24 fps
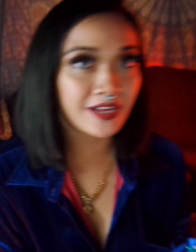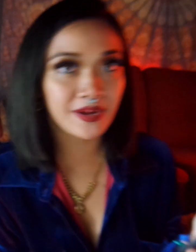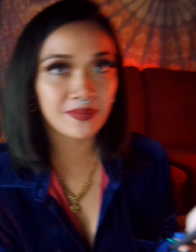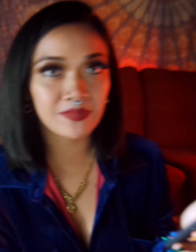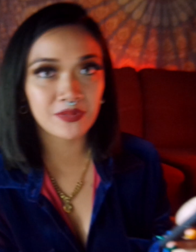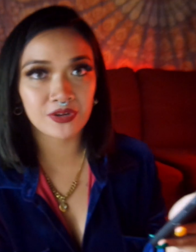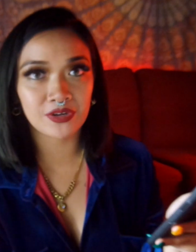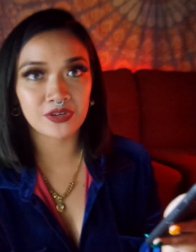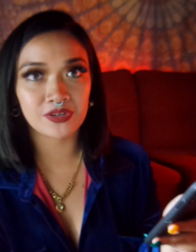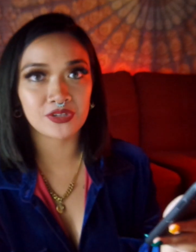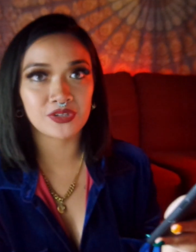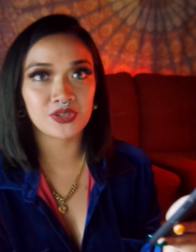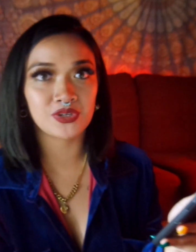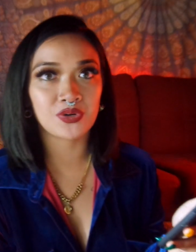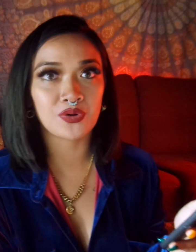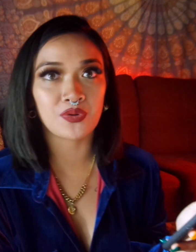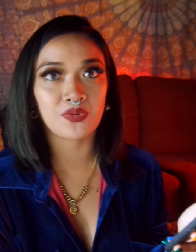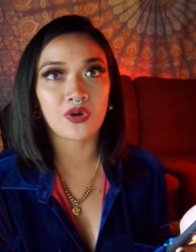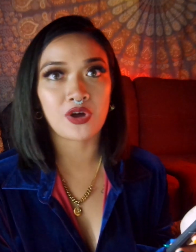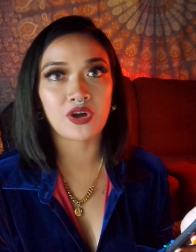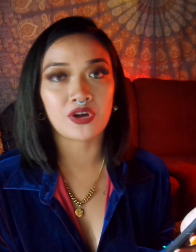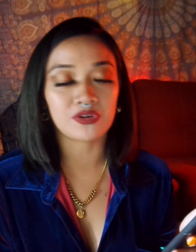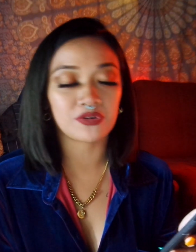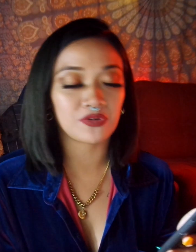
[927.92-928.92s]
I'm not gonna go
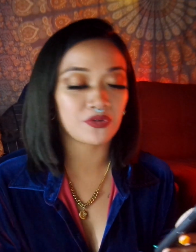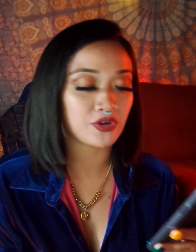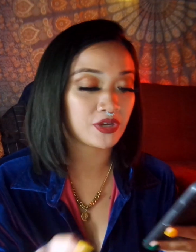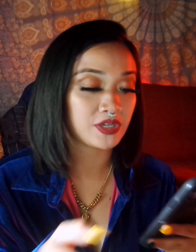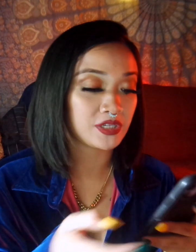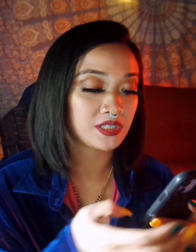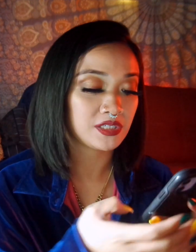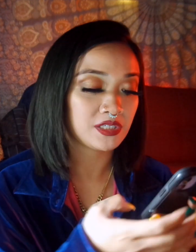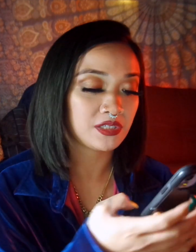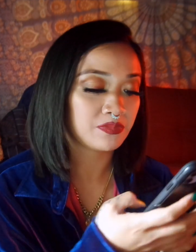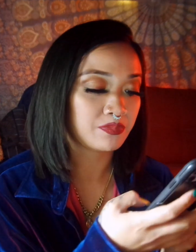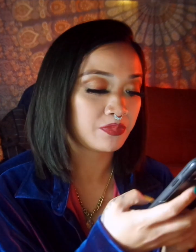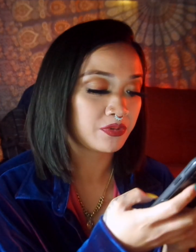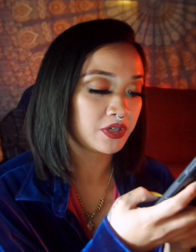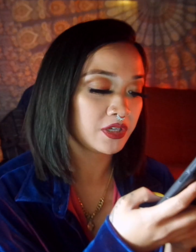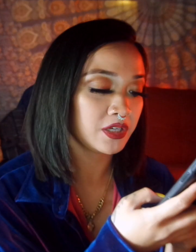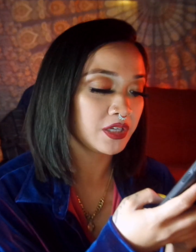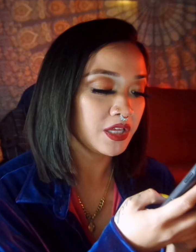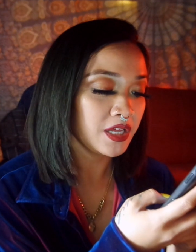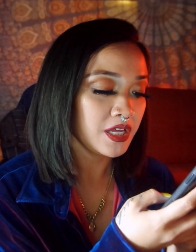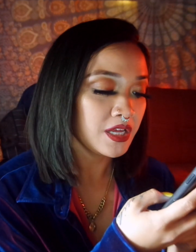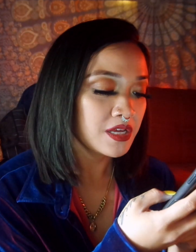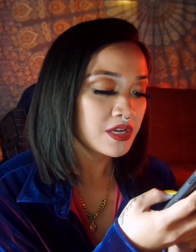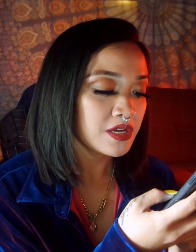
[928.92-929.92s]
all crazy, but
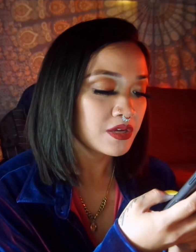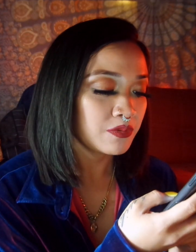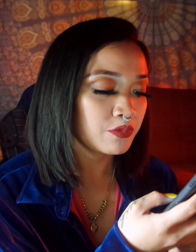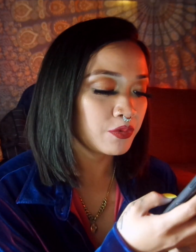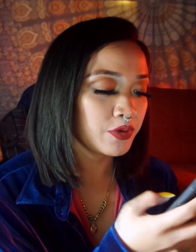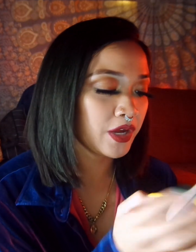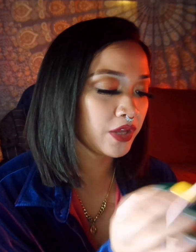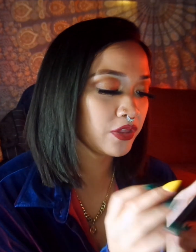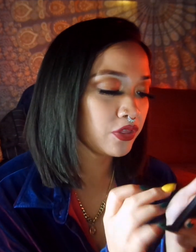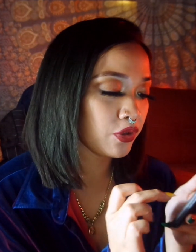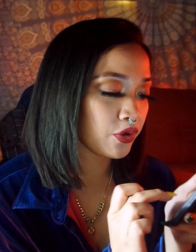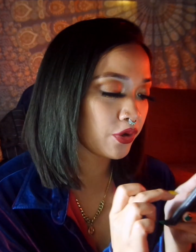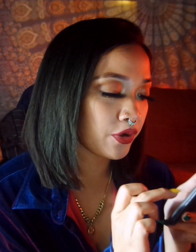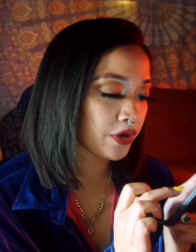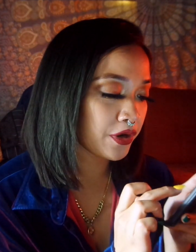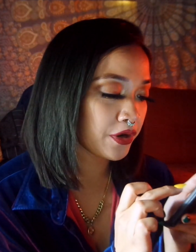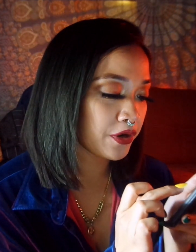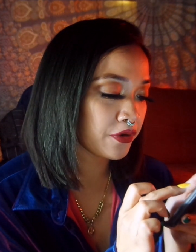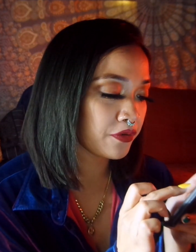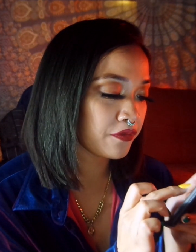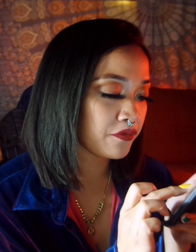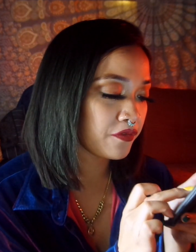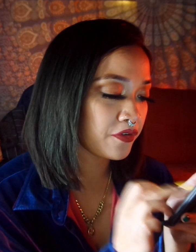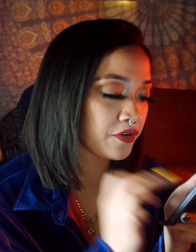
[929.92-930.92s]
we got the
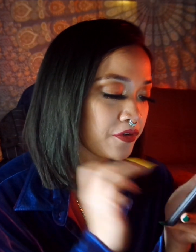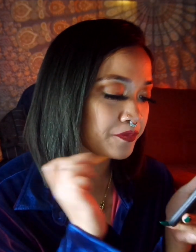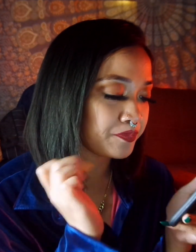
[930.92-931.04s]
curve,